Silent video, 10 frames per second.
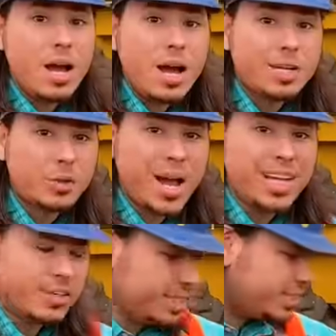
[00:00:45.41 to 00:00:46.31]
A
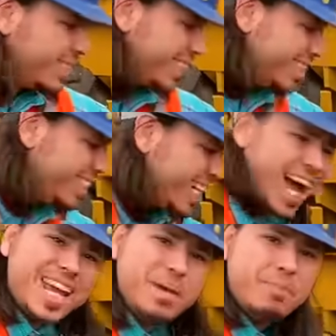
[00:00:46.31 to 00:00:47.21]
grader uses this
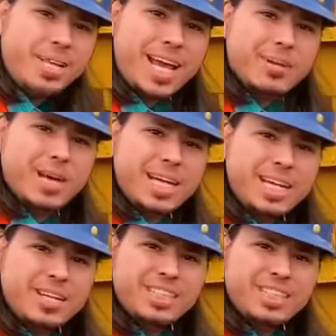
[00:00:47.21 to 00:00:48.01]
giant blade right here